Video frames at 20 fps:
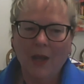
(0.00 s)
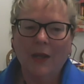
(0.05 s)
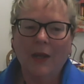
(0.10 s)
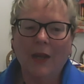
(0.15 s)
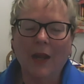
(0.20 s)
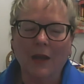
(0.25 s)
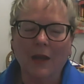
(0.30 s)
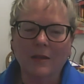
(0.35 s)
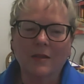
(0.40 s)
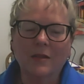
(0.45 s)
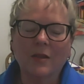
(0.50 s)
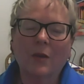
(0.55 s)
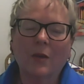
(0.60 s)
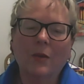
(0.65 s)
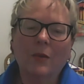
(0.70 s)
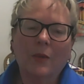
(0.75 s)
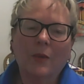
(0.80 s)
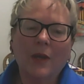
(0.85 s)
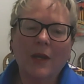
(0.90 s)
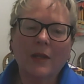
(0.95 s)
Yeah.
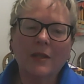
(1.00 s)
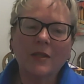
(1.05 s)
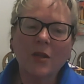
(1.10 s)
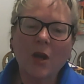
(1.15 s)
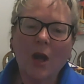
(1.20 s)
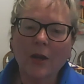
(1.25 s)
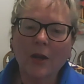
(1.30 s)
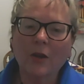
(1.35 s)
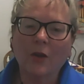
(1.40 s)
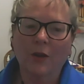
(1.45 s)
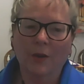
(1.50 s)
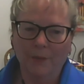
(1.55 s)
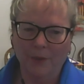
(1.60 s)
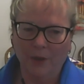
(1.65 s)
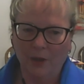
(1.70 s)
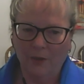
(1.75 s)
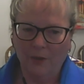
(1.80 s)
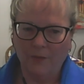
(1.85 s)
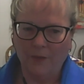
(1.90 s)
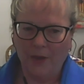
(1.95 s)
So it's not a
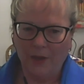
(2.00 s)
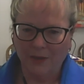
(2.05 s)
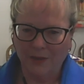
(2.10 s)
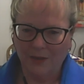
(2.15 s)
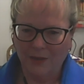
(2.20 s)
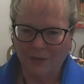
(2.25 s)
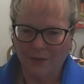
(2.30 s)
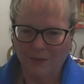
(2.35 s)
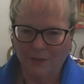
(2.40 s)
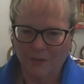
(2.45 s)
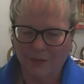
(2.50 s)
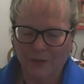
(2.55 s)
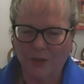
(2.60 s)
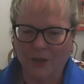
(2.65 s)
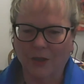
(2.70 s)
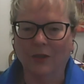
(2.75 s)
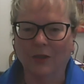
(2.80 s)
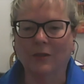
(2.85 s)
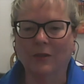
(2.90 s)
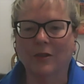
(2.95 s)
criminal offense
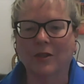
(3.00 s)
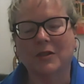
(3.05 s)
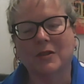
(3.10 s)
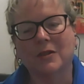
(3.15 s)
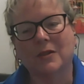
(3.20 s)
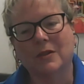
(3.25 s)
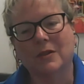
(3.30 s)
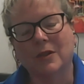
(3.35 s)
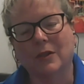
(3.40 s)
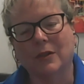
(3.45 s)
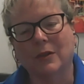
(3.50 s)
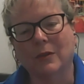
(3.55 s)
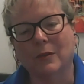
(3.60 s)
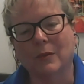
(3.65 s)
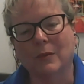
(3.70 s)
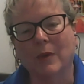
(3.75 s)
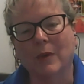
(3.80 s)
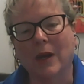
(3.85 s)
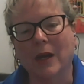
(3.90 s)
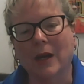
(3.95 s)
to just
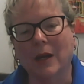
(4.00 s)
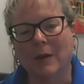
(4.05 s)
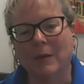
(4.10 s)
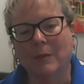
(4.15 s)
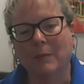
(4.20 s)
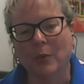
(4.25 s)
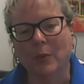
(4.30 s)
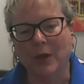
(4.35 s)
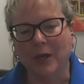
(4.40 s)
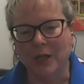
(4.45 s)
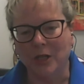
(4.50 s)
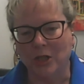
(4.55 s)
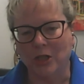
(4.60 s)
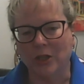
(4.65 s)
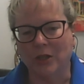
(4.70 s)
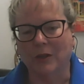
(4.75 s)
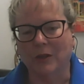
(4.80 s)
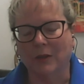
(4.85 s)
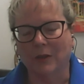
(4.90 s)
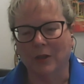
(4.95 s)
to
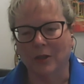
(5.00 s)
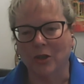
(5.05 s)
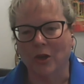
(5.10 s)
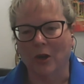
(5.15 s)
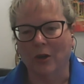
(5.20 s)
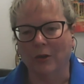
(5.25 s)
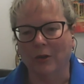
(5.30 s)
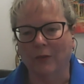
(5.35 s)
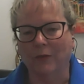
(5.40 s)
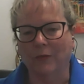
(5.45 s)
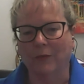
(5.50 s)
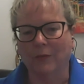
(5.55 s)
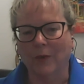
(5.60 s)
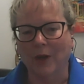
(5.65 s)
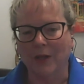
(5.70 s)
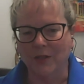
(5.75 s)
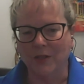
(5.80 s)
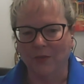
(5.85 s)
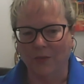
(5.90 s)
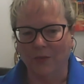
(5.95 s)
breach the Charter of
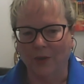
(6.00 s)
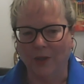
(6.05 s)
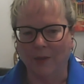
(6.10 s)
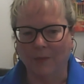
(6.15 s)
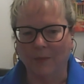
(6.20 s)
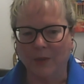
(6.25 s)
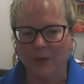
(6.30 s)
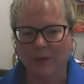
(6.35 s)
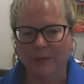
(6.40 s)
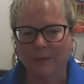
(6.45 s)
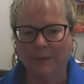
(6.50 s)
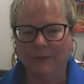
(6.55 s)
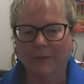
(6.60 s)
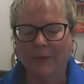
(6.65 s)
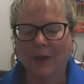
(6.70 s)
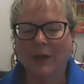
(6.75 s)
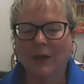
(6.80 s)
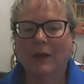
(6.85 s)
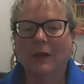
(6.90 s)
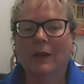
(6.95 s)
Rights and Freedoms.
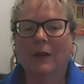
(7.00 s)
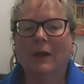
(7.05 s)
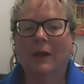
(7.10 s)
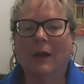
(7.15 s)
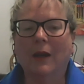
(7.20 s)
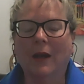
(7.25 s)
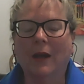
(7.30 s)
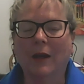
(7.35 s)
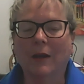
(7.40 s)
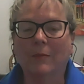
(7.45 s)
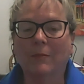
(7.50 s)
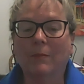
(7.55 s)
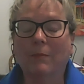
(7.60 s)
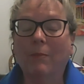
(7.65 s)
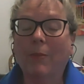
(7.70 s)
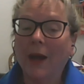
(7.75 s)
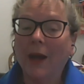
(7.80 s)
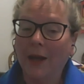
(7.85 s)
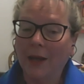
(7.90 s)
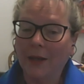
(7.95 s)

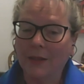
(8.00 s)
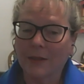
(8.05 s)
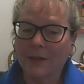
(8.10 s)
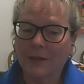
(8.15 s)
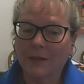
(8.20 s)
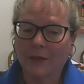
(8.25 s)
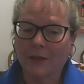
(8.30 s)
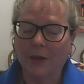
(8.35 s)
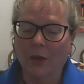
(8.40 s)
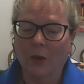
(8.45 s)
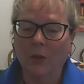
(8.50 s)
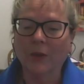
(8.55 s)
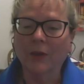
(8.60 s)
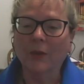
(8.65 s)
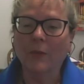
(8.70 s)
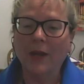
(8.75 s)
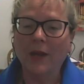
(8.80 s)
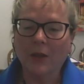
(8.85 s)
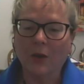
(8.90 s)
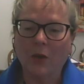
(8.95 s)
But the only
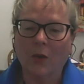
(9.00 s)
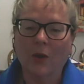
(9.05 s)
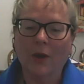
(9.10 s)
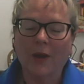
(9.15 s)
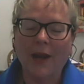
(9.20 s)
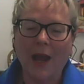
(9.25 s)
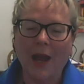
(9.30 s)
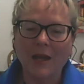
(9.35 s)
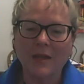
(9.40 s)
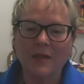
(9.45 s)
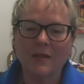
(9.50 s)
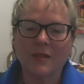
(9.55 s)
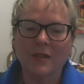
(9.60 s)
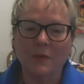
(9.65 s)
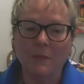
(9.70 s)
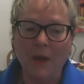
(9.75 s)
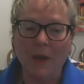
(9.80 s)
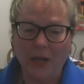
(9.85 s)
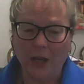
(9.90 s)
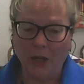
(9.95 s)
way the court has
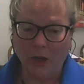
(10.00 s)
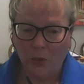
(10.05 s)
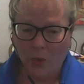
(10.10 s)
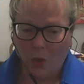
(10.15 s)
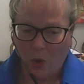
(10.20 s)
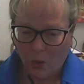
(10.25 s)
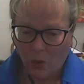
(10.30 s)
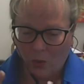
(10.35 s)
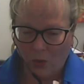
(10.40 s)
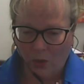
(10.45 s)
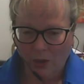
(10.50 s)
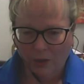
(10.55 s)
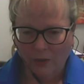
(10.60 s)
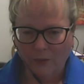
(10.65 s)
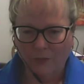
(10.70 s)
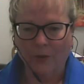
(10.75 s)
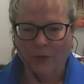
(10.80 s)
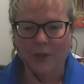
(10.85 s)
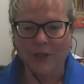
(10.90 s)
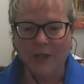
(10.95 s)
to make you whole
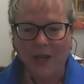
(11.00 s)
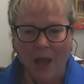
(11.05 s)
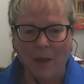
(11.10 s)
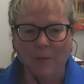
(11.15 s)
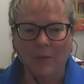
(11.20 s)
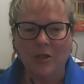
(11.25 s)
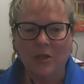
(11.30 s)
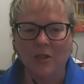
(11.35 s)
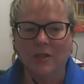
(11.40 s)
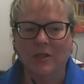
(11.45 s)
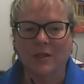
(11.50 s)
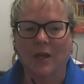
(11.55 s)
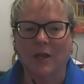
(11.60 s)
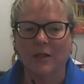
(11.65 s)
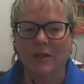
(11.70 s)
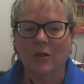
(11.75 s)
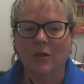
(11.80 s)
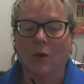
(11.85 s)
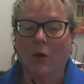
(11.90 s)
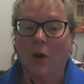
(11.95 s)
for damages
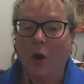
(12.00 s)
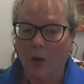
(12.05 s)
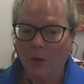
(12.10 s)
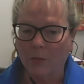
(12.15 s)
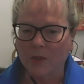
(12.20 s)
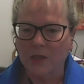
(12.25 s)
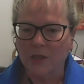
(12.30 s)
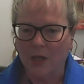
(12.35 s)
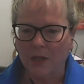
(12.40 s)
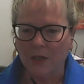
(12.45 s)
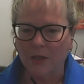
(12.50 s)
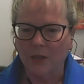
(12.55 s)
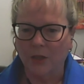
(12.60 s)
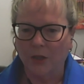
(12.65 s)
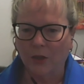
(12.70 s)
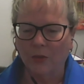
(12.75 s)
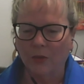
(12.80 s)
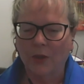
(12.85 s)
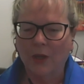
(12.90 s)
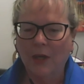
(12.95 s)
done or harms done to
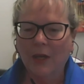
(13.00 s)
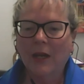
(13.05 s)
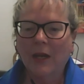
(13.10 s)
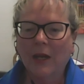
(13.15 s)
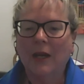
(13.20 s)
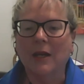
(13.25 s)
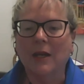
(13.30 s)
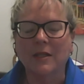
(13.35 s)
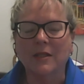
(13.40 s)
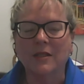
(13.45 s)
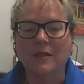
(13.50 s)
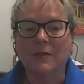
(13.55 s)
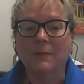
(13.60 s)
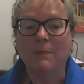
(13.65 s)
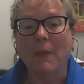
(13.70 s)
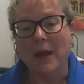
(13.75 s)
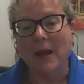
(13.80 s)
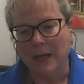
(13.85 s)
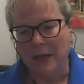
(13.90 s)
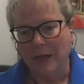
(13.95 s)
you is
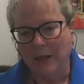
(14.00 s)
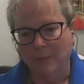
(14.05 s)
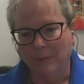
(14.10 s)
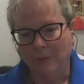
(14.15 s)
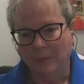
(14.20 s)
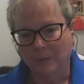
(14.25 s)
money.